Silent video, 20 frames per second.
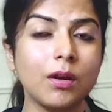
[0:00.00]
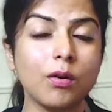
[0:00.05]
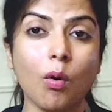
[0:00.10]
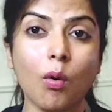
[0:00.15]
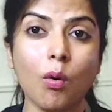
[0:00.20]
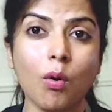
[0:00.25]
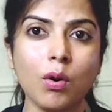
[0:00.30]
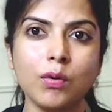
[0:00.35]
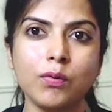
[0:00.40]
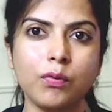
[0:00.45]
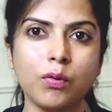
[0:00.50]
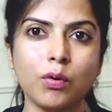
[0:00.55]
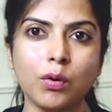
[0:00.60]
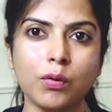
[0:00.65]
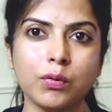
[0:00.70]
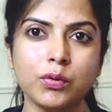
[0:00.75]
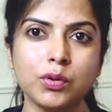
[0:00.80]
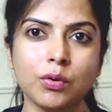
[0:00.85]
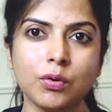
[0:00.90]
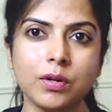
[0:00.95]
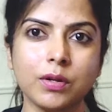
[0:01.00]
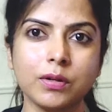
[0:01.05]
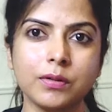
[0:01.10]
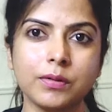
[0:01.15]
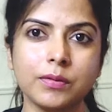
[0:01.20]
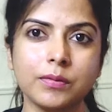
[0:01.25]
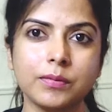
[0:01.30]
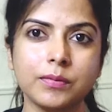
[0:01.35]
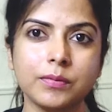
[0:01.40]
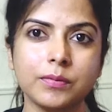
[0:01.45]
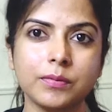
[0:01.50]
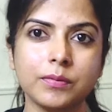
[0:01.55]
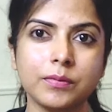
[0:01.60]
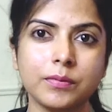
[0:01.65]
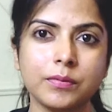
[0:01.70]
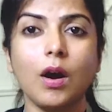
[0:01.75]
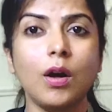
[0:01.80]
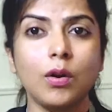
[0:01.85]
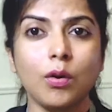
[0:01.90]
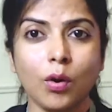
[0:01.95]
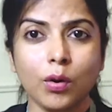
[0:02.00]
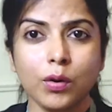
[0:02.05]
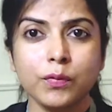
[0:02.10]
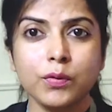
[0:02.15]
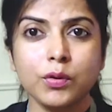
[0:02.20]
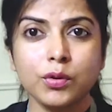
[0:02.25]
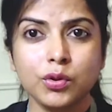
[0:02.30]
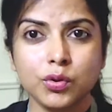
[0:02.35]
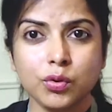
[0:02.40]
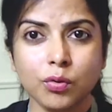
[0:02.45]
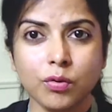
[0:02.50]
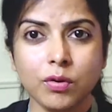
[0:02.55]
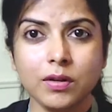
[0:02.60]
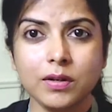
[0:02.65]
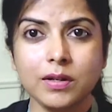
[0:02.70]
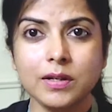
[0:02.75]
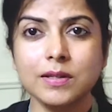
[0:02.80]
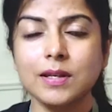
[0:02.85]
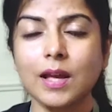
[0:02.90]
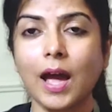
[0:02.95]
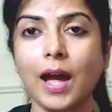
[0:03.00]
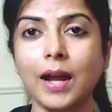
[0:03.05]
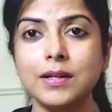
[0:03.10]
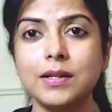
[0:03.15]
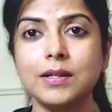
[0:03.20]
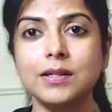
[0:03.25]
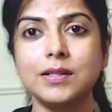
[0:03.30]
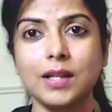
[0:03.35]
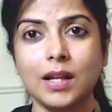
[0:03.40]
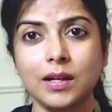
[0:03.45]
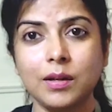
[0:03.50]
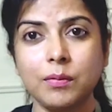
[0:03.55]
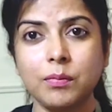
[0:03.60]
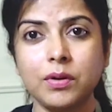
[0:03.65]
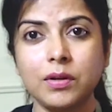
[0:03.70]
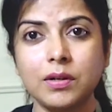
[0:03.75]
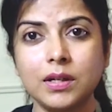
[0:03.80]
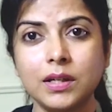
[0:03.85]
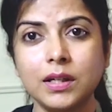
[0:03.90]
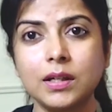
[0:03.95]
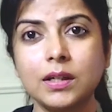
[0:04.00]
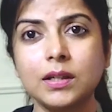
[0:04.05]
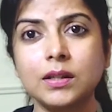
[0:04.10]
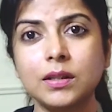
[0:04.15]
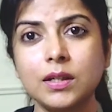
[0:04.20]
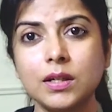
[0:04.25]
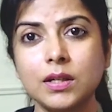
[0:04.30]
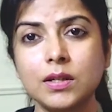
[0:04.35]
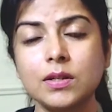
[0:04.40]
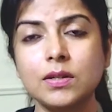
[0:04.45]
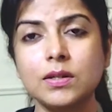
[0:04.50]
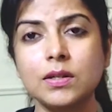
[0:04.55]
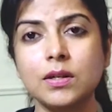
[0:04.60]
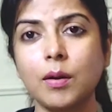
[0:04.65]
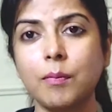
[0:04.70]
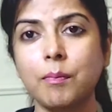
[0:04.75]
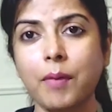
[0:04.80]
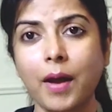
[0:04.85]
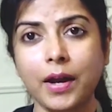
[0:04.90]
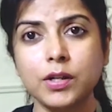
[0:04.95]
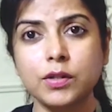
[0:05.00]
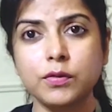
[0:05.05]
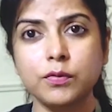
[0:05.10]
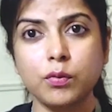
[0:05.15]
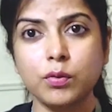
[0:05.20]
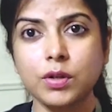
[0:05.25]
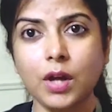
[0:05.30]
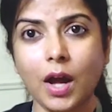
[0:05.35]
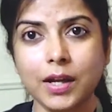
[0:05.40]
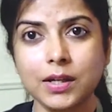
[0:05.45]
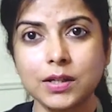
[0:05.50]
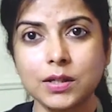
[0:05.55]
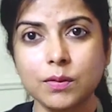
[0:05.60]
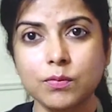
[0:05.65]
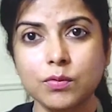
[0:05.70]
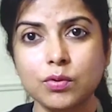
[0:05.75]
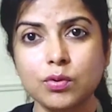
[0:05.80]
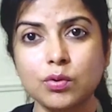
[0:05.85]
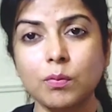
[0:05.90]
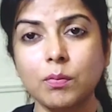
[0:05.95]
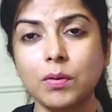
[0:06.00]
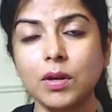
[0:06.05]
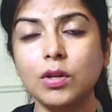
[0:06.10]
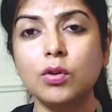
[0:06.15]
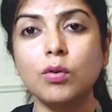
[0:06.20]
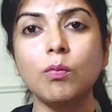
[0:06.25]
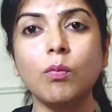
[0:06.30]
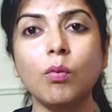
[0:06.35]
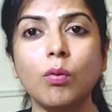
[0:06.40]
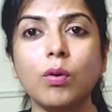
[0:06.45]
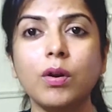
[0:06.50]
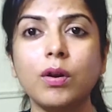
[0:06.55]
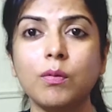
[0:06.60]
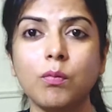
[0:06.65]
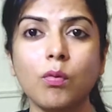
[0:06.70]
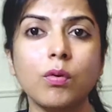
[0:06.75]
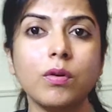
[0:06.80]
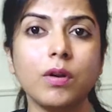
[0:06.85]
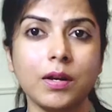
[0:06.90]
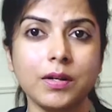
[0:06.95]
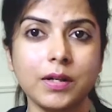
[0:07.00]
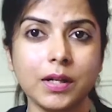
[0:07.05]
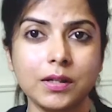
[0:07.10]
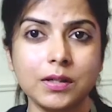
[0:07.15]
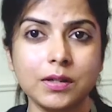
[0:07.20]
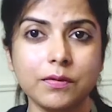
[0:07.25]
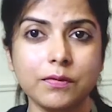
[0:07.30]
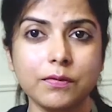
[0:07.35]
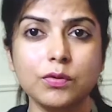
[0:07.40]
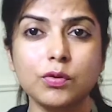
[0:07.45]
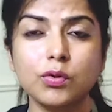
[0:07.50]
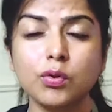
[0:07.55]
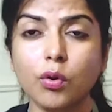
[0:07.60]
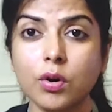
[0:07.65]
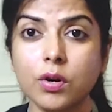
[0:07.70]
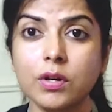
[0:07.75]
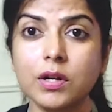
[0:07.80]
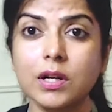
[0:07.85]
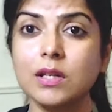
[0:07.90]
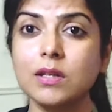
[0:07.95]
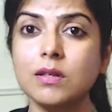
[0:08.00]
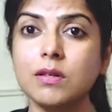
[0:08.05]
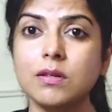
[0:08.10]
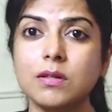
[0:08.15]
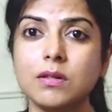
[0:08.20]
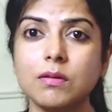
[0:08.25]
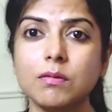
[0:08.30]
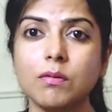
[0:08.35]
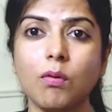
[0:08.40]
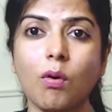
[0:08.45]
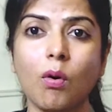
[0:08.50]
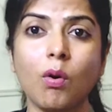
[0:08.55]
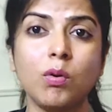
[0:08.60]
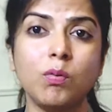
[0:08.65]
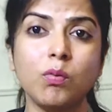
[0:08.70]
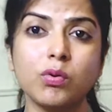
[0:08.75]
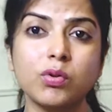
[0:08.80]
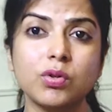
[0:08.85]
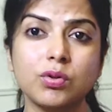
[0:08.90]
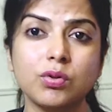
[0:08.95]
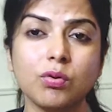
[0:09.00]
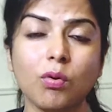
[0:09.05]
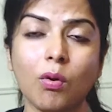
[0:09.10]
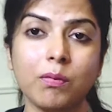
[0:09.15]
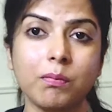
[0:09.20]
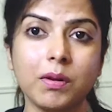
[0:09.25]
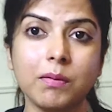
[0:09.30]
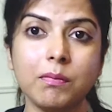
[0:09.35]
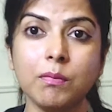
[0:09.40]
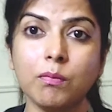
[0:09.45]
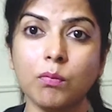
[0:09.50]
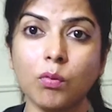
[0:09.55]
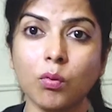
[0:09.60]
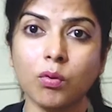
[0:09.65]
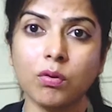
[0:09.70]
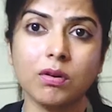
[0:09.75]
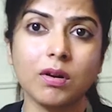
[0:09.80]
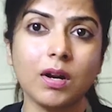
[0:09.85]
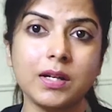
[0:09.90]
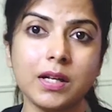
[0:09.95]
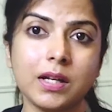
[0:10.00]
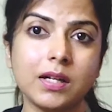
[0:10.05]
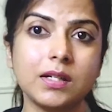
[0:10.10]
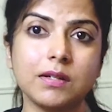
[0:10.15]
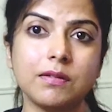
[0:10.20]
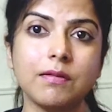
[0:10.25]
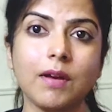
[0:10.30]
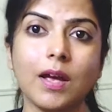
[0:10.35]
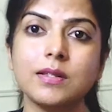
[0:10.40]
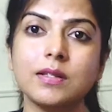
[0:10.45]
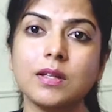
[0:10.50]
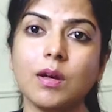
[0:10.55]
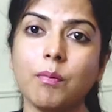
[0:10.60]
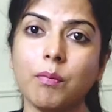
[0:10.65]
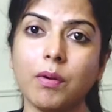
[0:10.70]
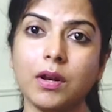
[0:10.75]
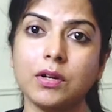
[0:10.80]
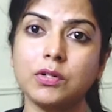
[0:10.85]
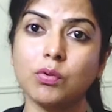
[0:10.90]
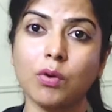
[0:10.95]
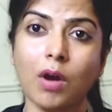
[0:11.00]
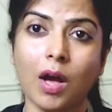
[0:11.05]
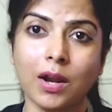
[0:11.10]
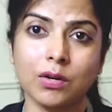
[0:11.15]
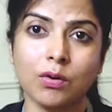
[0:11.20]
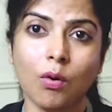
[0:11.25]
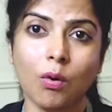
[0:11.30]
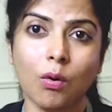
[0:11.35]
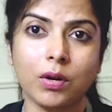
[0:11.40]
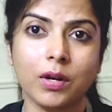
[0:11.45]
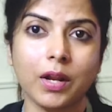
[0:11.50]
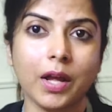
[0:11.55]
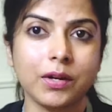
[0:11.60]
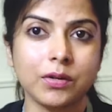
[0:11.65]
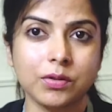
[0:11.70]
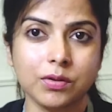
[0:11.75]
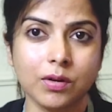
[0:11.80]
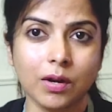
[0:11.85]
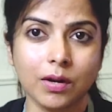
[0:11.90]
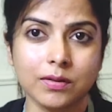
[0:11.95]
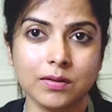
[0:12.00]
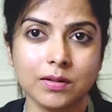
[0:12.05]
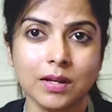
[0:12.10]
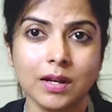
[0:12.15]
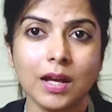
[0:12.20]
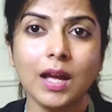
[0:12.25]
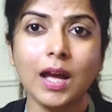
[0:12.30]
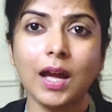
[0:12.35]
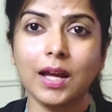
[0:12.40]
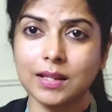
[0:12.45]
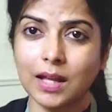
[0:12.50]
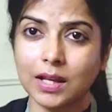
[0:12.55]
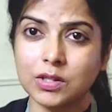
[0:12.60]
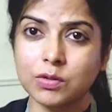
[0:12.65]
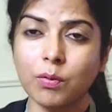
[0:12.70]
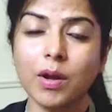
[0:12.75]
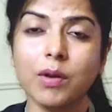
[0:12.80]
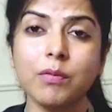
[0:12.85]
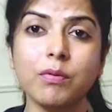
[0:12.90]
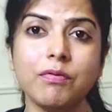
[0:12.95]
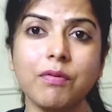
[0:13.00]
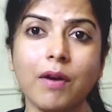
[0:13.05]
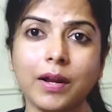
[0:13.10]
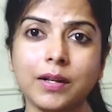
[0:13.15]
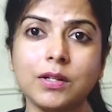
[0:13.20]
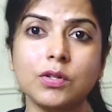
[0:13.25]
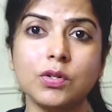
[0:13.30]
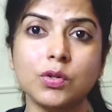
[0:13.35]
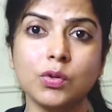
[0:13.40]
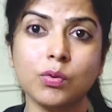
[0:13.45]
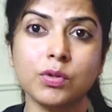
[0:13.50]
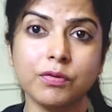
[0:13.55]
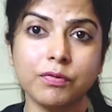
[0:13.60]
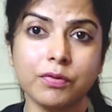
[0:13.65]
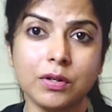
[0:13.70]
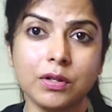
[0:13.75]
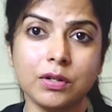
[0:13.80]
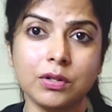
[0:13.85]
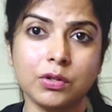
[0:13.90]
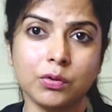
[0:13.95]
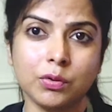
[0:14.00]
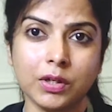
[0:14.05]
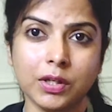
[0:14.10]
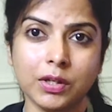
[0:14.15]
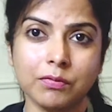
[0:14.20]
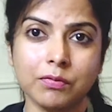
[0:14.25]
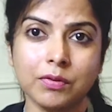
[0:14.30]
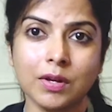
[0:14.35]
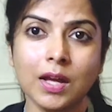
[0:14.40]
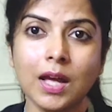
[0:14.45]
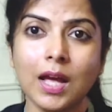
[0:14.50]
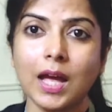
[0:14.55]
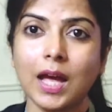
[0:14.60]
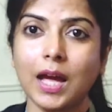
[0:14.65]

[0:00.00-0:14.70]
They're all full of sugar. A lot of the sugar is added deliberately in these packed food items to make you more and more addictive. Sugar is almost or maybe more addictive as compared to alcohol and drugs. And that's why we find it so difficult to leave.